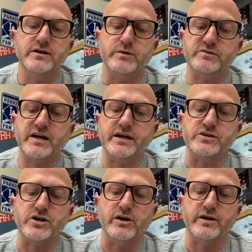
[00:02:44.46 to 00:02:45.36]
It was
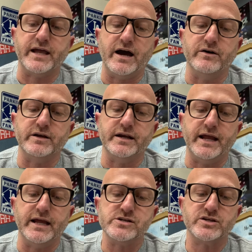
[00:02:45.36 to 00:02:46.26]
getting dark out, and
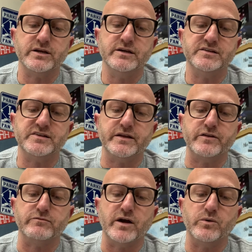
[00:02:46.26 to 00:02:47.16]
Angela could see
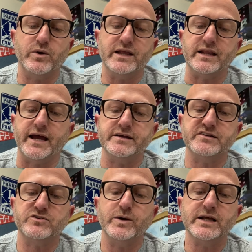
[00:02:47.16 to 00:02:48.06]
the runway lights
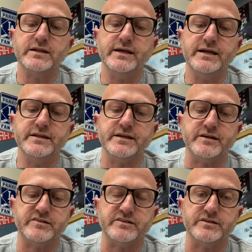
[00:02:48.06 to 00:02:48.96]
twinkling in the
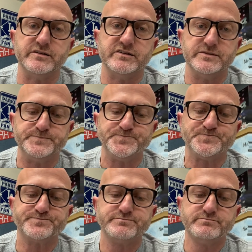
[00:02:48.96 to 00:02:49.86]
distance.
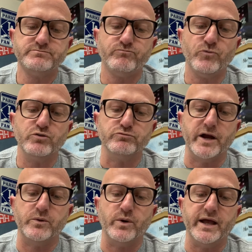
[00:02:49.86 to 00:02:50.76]

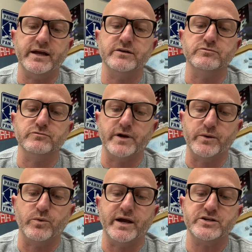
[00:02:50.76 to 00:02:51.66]
Runway,
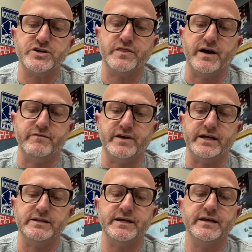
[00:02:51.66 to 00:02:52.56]
she thought
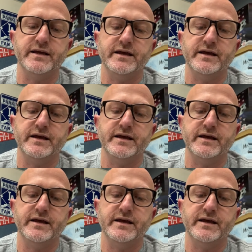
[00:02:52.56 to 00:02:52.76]
vaguely.